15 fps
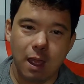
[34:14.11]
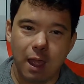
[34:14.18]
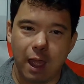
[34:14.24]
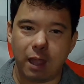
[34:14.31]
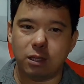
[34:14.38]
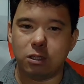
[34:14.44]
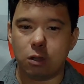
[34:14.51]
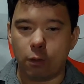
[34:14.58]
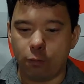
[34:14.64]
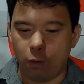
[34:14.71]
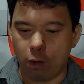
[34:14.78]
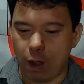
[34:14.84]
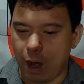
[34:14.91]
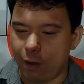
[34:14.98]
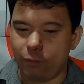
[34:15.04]
And so
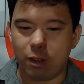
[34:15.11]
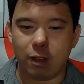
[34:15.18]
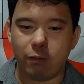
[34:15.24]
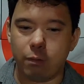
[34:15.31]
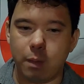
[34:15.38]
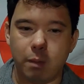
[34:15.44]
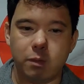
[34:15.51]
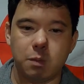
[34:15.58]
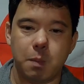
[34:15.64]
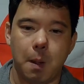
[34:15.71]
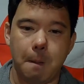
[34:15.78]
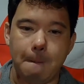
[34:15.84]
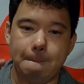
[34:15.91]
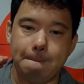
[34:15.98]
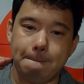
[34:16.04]
far, everything from them has
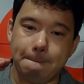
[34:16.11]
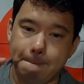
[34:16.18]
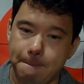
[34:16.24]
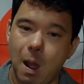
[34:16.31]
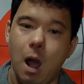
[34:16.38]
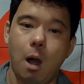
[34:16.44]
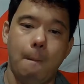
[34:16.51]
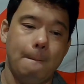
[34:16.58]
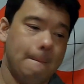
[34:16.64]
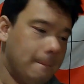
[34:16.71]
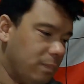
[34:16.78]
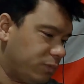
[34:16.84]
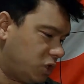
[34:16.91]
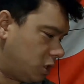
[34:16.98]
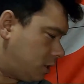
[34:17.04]
been bomb.
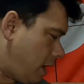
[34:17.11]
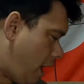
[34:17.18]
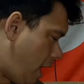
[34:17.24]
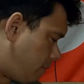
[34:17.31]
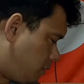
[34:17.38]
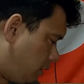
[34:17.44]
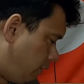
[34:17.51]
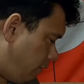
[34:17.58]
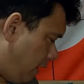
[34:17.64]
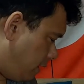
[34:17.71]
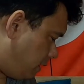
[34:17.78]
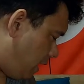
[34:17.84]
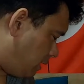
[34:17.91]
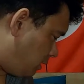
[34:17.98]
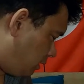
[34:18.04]
Just absolutely
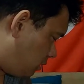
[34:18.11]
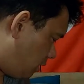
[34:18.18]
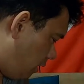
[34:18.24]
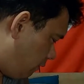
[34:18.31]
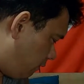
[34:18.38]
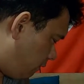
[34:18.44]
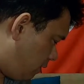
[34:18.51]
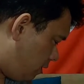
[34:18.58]
fantastic stuff.